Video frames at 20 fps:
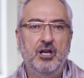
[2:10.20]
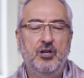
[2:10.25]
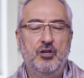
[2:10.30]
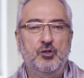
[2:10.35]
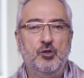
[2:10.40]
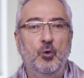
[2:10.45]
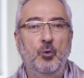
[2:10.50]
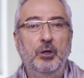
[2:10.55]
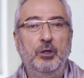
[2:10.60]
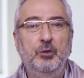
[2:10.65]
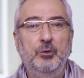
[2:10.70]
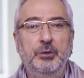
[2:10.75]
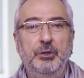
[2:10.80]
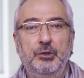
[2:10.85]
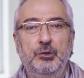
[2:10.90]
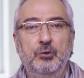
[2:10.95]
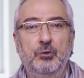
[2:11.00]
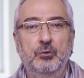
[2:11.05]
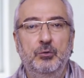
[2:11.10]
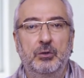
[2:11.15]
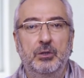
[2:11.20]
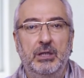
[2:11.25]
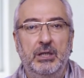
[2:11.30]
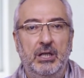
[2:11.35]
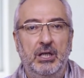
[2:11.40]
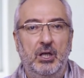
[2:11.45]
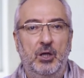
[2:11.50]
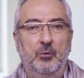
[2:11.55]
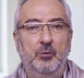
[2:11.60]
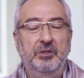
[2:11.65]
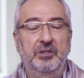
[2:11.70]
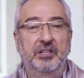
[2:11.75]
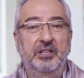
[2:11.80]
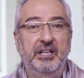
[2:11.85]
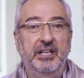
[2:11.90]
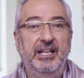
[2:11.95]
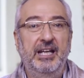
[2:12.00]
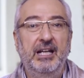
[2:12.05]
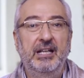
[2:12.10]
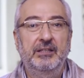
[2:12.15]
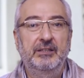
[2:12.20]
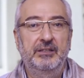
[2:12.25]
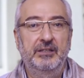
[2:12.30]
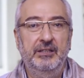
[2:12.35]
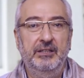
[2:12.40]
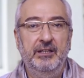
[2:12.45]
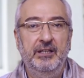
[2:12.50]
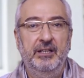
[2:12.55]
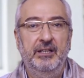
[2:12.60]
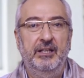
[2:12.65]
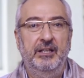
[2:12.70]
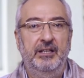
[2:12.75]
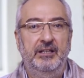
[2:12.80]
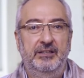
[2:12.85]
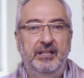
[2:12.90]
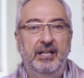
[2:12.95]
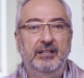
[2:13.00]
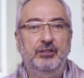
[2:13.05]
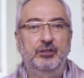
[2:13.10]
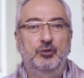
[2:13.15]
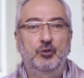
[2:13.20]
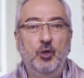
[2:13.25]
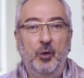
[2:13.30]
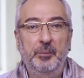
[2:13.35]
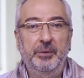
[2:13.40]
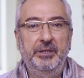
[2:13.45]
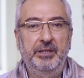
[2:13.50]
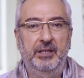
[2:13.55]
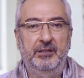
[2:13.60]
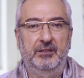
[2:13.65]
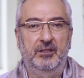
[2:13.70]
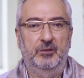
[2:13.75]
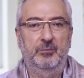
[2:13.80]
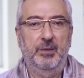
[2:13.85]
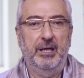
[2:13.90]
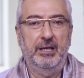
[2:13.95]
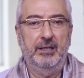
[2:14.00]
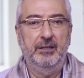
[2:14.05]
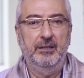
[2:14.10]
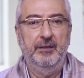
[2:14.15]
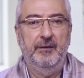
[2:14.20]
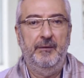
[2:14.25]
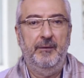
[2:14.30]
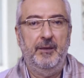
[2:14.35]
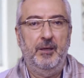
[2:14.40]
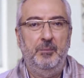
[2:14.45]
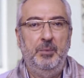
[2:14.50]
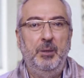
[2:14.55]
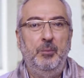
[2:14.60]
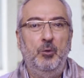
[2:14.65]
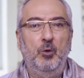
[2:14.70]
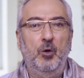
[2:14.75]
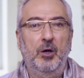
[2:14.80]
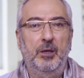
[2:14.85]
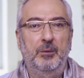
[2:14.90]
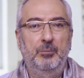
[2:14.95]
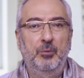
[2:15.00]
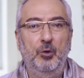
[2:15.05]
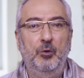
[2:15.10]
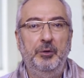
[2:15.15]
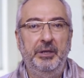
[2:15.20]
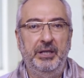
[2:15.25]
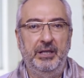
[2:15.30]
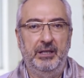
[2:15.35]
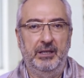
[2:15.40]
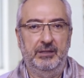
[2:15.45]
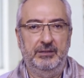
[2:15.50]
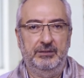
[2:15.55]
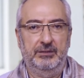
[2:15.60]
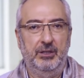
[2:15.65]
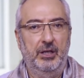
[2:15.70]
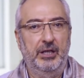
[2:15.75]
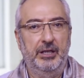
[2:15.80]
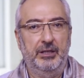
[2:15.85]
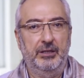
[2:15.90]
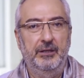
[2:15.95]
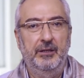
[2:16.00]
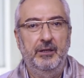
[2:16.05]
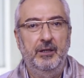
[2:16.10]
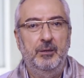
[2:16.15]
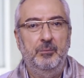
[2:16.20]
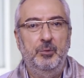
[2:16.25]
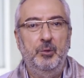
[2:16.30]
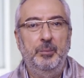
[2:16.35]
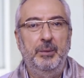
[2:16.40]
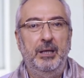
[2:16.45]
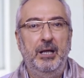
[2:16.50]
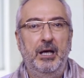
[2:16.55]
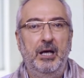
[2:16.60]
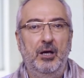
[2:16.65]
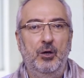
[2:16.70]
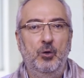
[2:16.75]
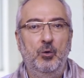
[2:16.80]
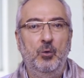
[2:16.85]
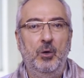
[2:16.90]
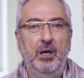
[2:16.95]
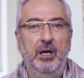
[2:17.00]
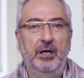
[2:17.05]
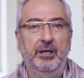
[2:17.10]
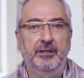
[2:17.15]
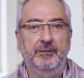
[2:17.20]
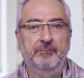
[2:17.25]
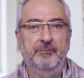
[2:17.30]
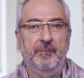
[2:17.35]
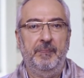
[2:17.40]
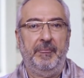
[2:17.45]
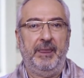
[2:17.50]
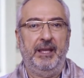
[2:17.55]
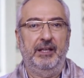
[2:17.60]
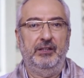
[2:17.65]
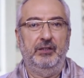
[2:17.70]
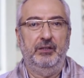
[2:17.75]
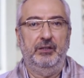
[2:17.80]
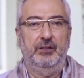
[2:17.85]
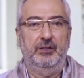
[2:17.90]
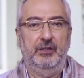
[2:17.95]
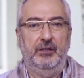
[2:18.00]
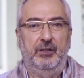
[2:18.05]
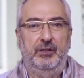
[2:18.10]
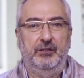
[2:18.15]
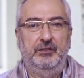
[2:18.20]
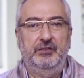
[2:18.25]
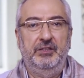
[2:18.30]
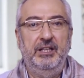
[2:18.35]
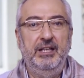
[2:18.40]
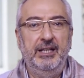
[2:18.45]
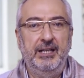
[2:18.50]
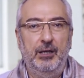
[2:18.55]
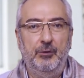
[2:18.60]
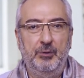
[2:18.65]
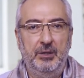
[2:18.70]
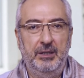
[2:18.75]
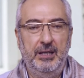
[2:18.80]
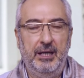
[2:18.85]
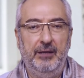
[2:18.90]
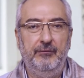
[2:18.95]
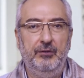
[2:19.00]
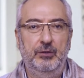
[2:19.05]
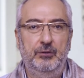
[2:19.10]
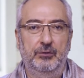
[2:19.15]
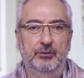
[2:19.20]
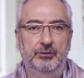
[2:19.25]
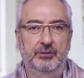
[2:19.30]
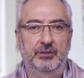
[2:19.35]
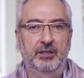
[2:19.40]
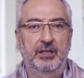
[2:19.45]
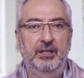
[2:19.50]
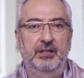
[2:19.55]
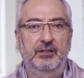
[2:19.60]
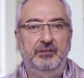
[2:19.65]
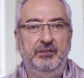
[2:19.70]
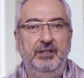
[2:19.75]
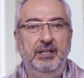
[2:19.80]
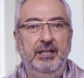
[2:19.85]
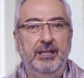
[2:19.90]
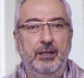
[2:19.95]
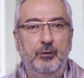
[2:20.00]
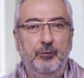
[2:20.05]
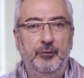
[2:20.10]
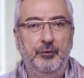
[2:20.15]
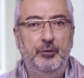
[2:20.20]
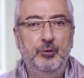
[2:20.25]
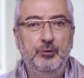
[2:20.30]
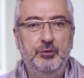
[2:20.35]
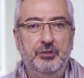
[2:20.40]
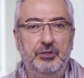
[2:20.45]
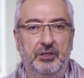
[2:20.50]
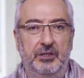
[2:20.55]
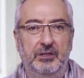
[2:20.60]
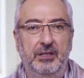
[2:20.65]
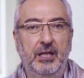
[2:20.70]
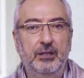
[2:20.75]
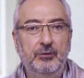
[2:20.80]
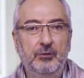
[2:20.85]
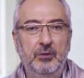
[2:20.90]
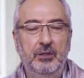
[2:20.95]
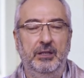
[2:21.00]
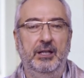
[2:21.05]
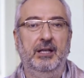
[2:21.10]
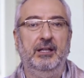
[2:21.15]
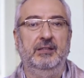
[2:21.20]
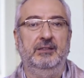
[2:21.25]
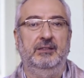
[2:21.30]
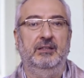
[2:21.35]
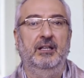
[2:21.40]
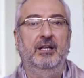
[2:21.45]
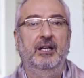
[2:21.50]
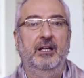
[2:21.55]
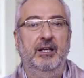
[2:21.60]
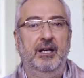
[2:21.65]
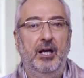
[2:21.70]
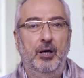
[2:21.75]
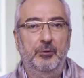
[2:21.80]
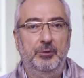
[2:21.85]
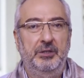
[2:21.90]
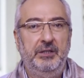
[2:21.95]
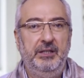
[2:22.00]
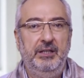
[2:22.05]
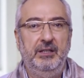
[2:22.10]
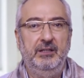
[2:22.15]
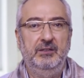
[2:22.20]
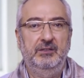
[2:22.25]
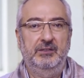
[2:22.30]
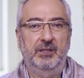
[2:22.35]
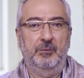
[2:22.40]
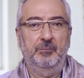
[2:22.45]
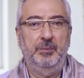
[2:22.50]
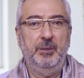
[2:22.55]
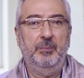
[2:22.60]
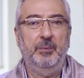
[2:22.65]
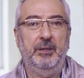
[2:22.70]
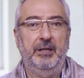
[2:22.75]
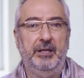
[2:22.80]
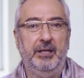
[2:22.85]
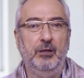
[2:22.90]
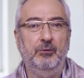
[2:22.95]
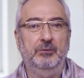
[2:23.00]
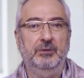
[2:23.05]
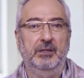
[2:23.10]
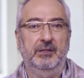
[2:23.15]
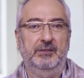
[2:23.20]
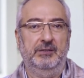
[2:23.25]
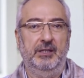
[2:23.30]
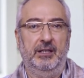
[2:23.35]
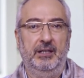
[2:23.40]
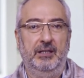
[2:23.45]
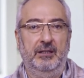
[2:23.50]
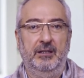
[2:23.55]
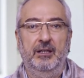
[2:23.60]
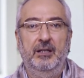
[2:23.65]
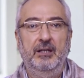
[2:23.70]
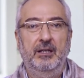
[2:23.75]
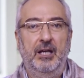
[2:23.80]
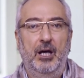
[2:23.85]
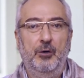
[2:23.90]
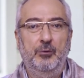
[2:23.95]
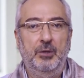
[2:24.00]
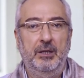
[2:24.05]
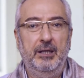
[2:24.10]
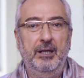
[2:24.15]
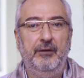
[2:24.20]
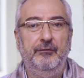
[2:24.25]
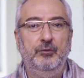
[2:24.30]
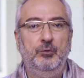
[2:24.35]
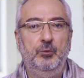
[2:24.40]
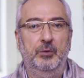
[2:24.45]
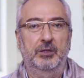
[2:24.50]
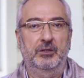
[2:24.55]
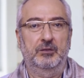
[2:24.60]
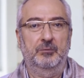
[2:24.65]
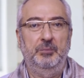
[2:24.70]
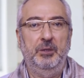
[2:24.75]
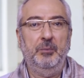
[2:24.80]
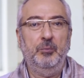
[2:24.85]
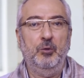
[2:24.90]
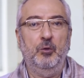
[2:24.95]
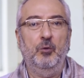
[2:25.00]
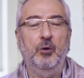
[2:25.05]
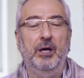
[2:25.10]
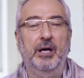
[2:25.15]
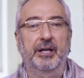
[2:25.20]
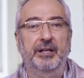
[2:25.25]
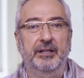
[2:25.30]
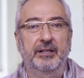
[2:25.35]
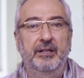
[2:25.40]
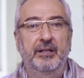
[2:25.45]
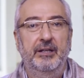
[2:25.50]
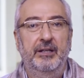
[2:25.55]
So what do we do with the reality that is dominated by people who are bullying us, are people who are stealing our livelihood, stealing our future? Not only us, our kids and people around us and our loved ones, people who are